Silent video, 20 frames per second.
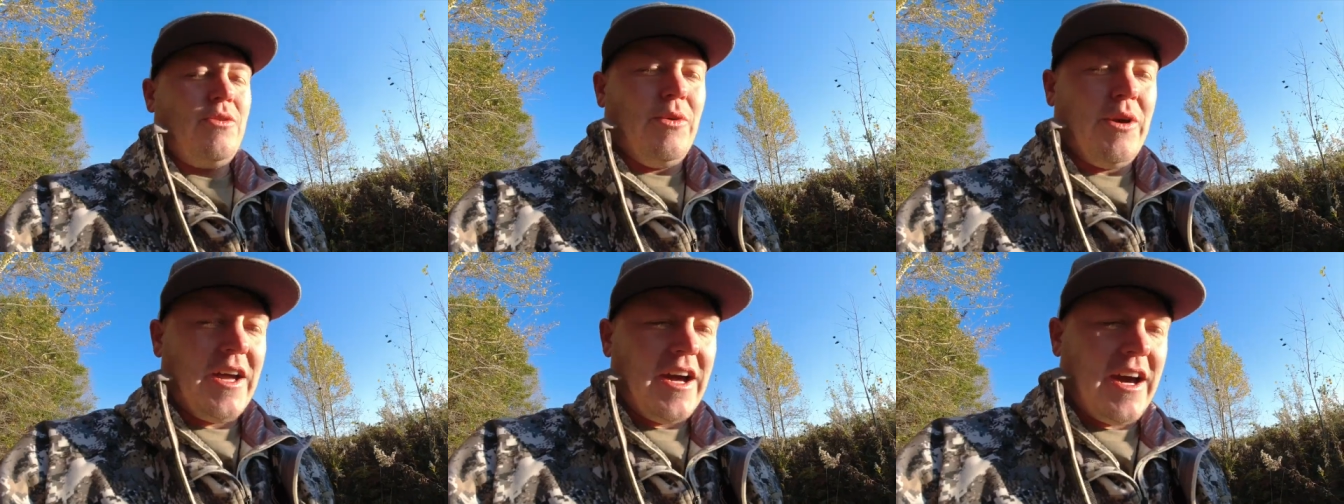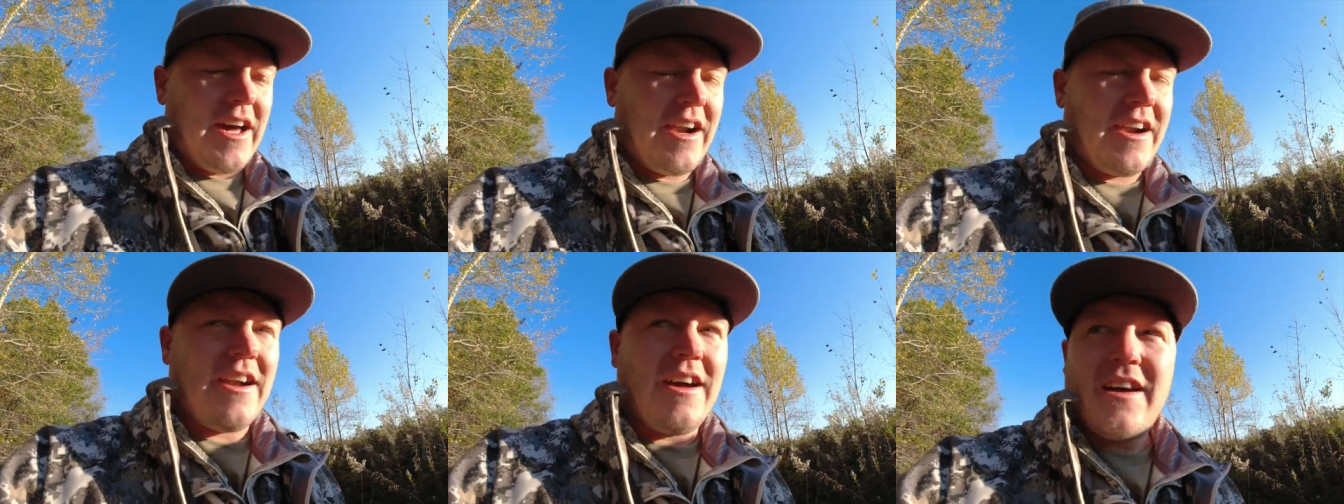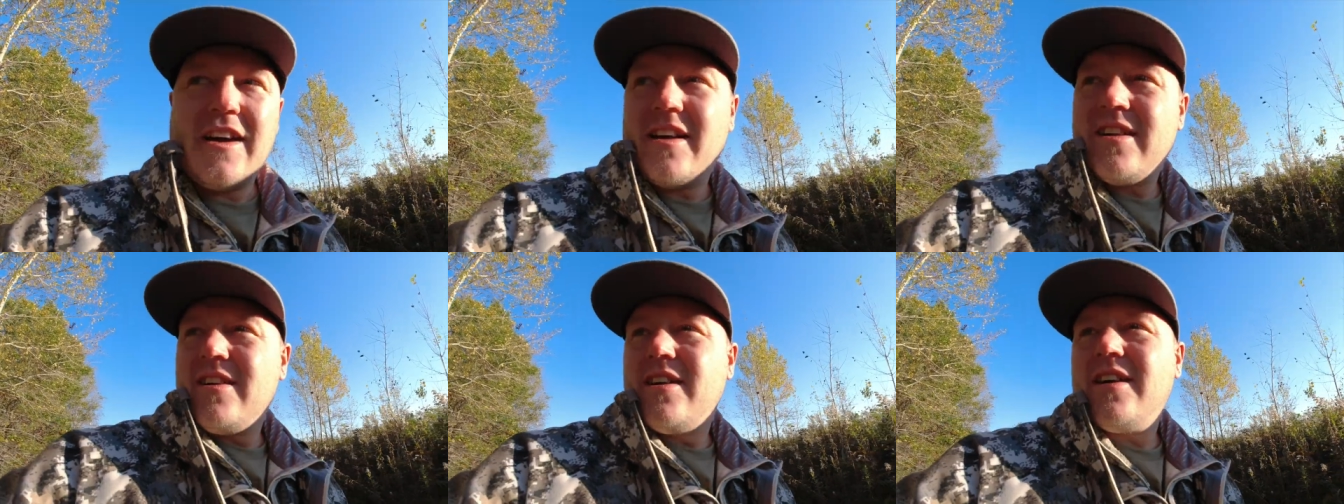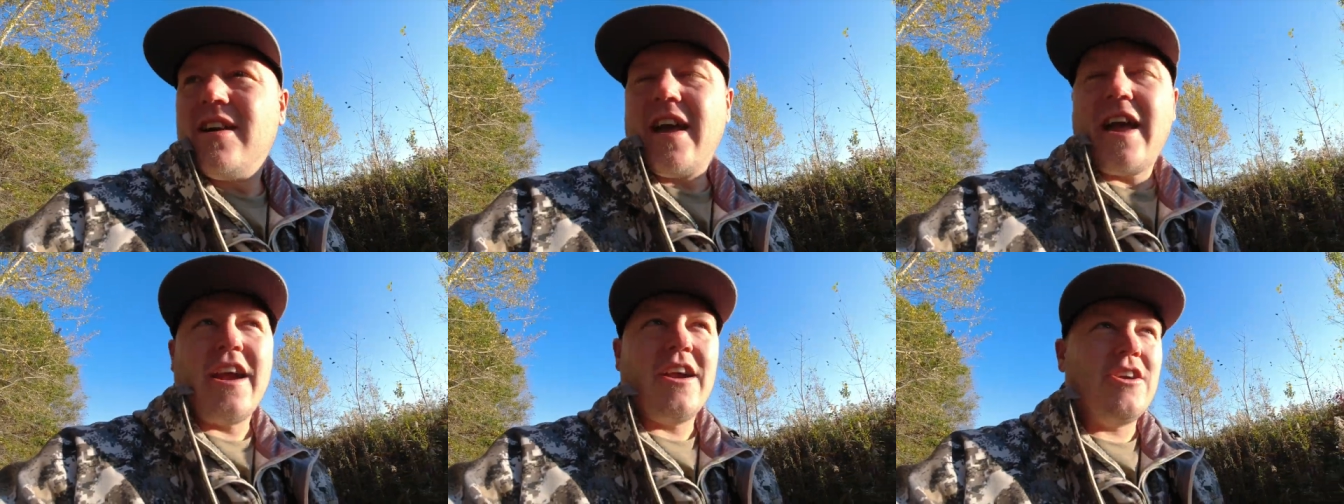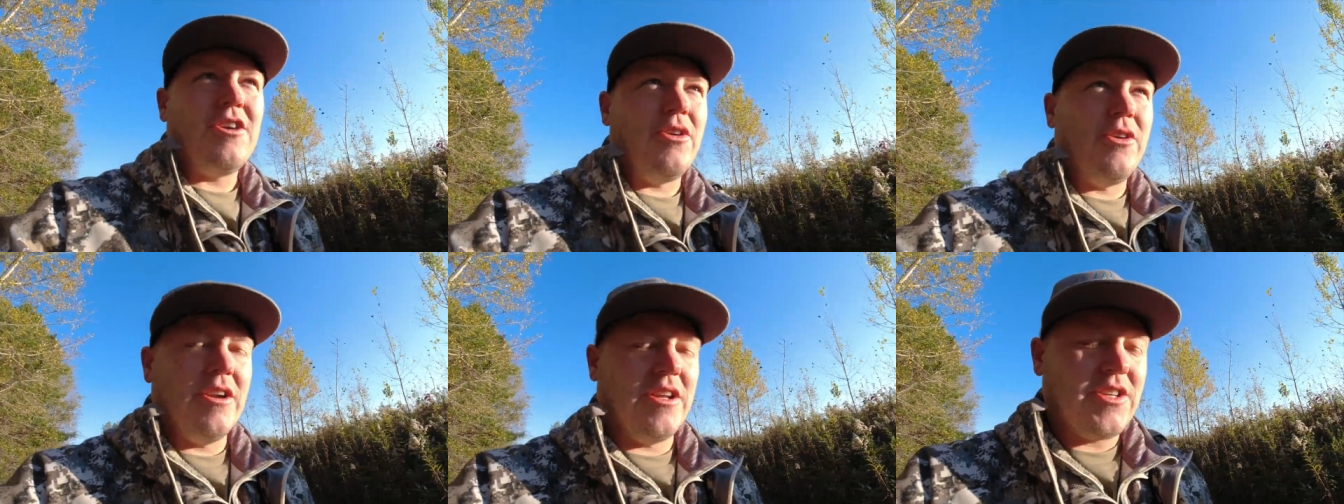We got an
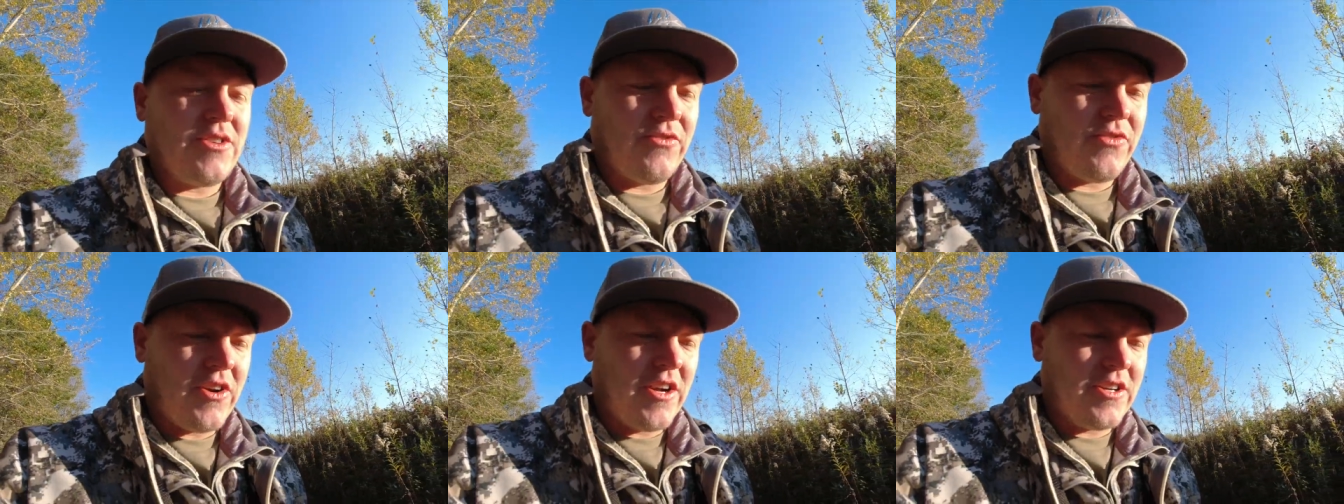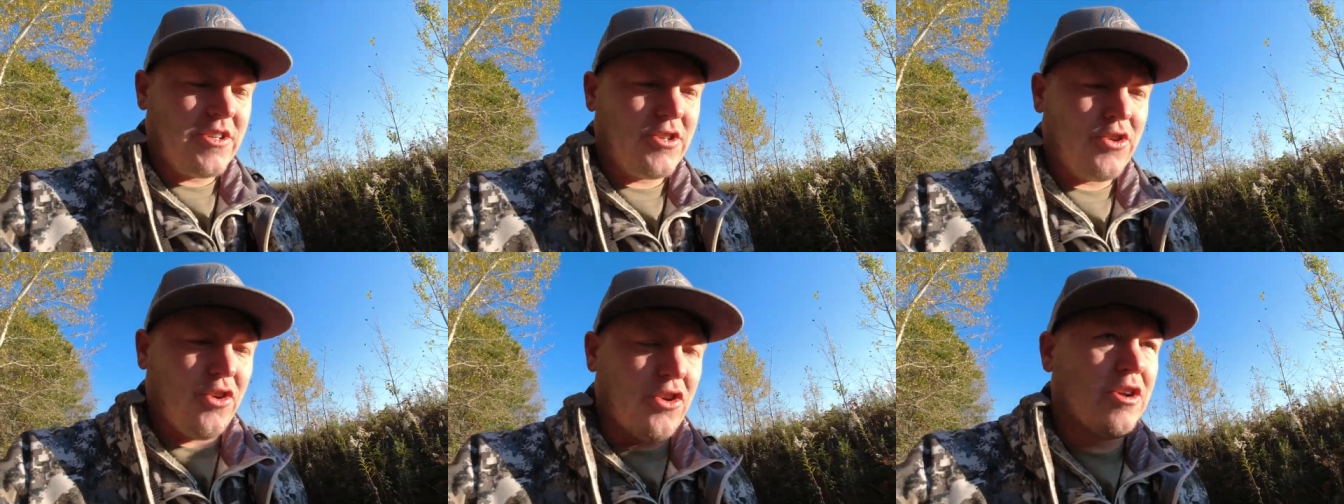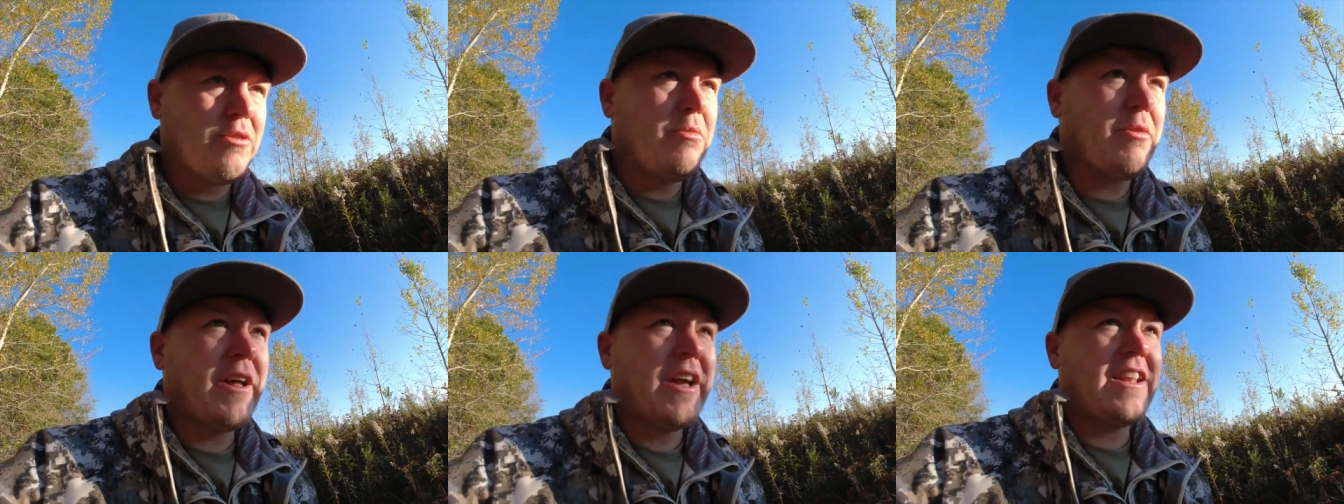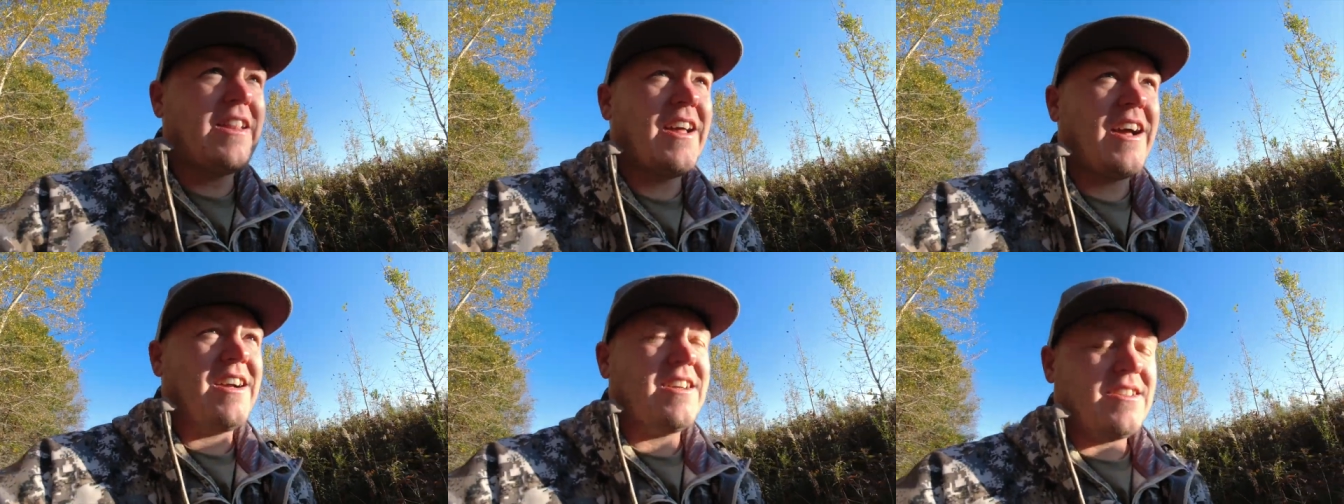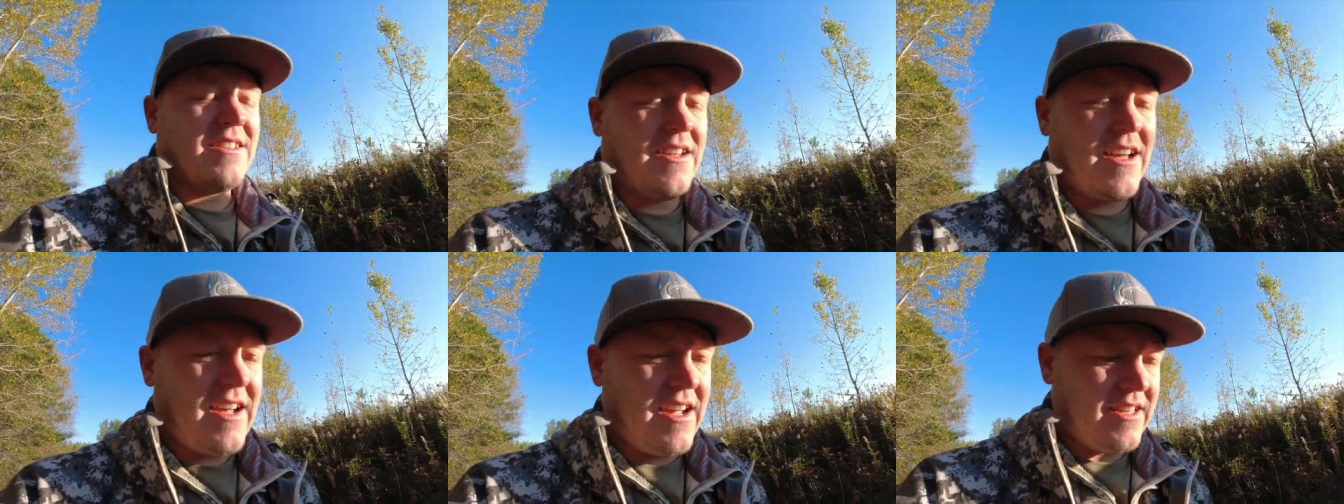arrow in his front shoulder blade
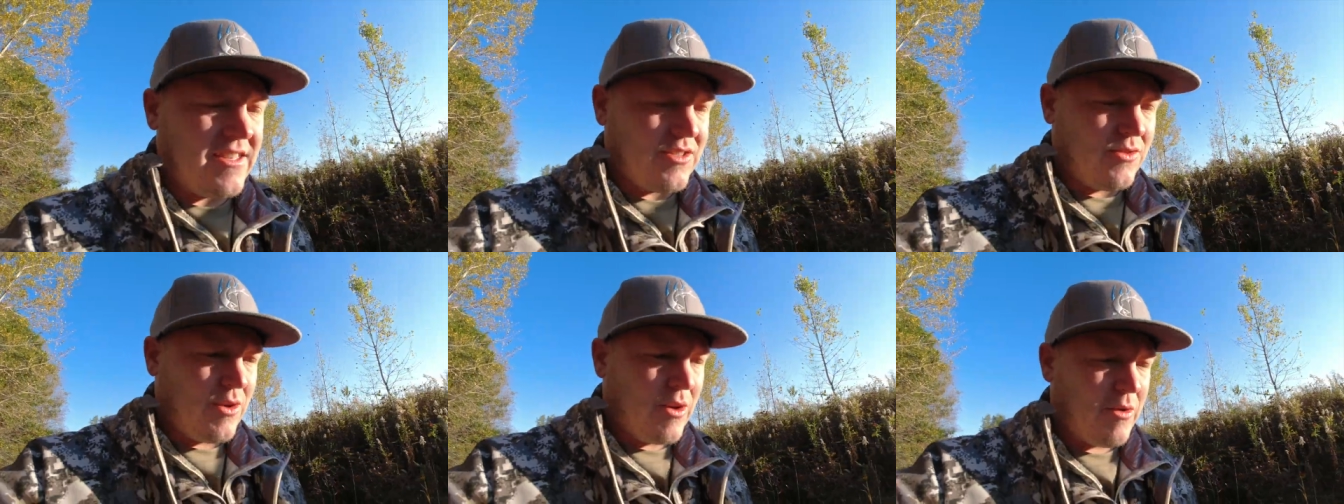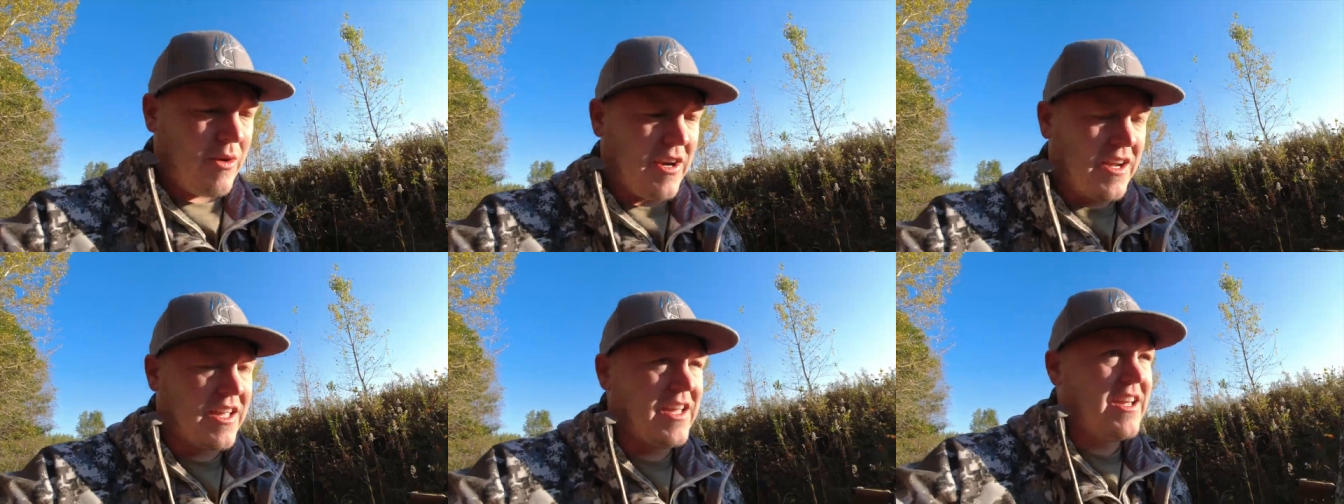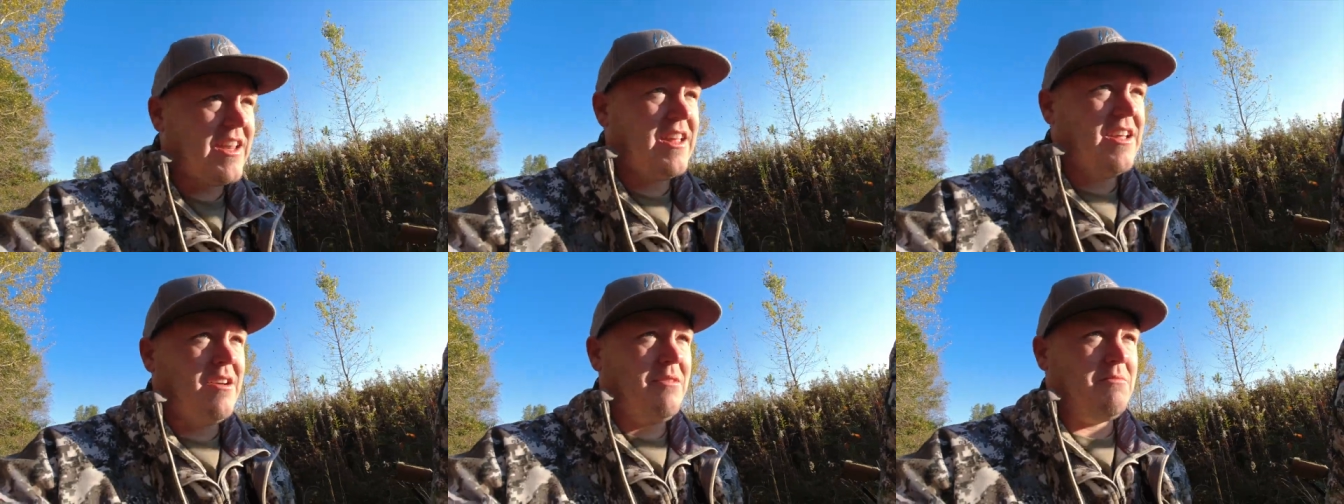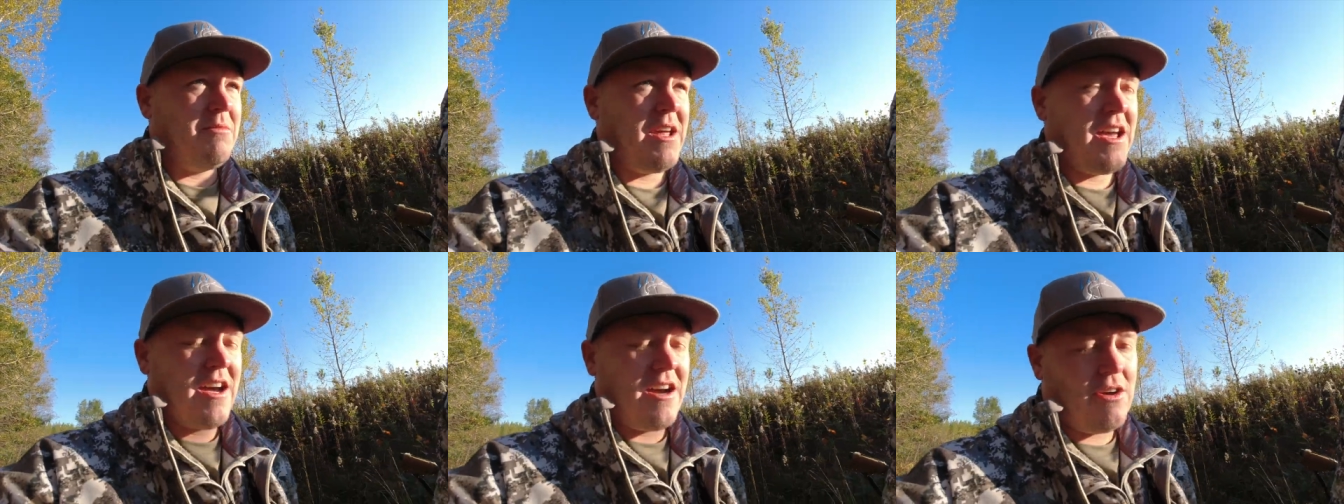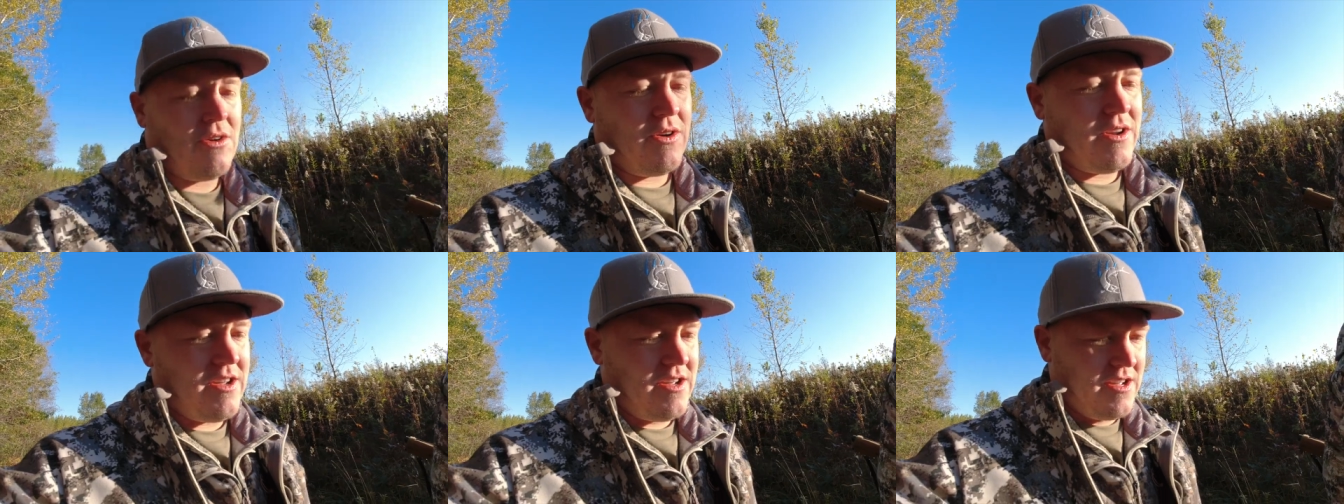last night, so we want to get him
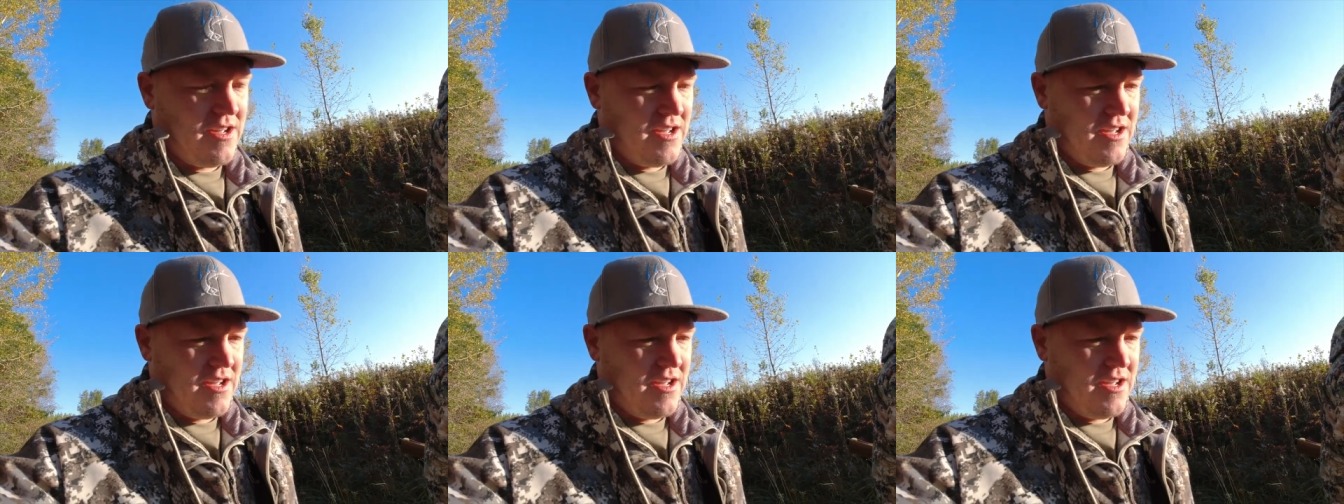down.